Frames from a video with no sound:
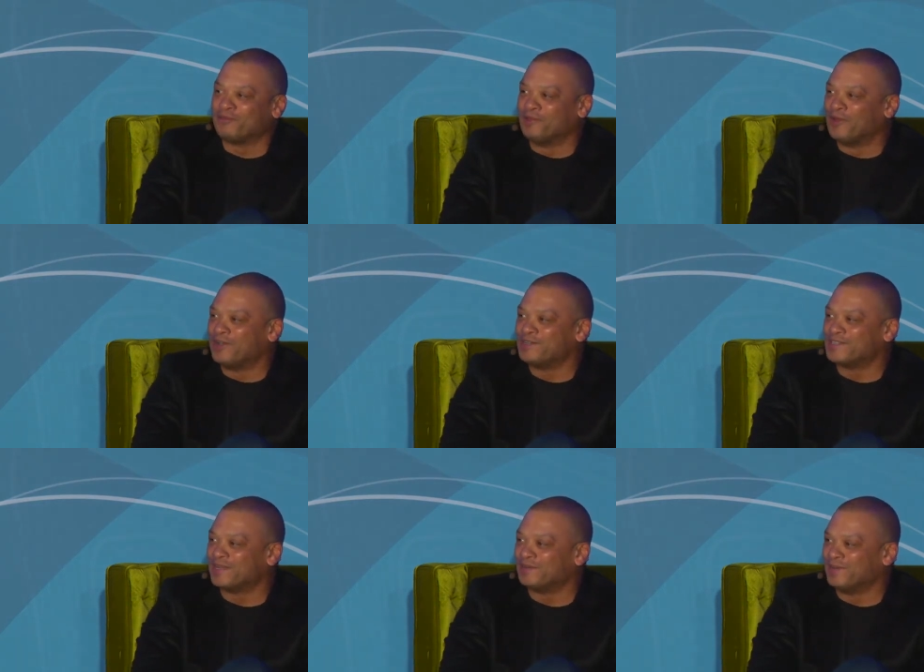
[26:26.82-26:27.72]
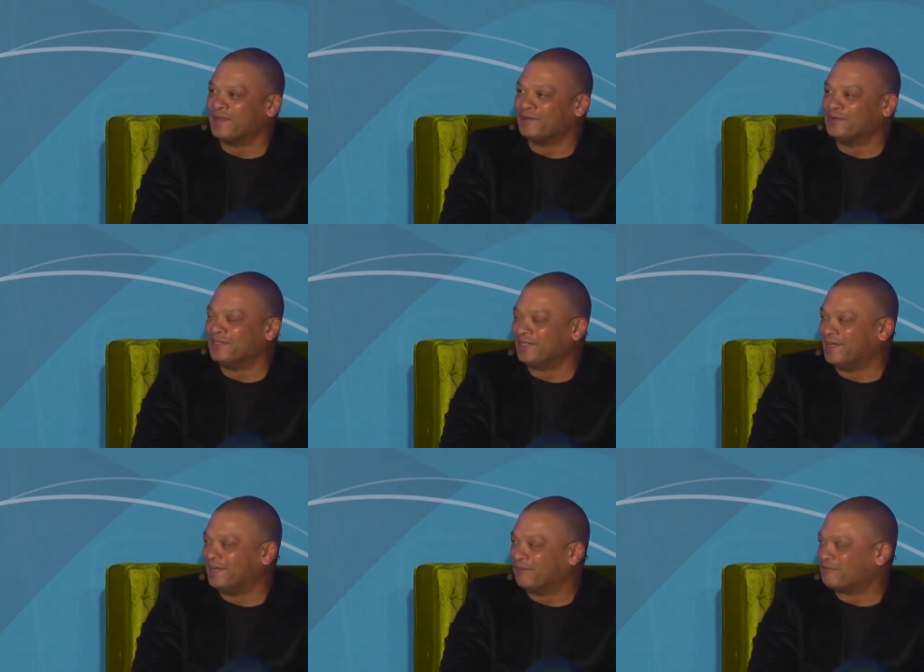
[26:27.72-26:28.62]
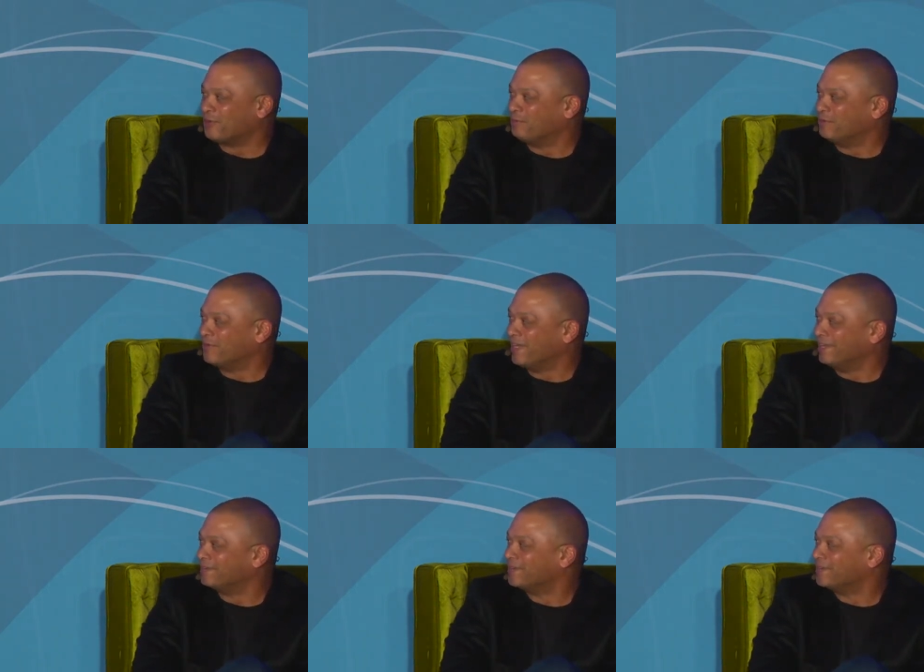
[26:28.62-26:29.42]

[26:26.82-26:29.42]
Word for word: from lawyers at a, at a real uh, affordable rate.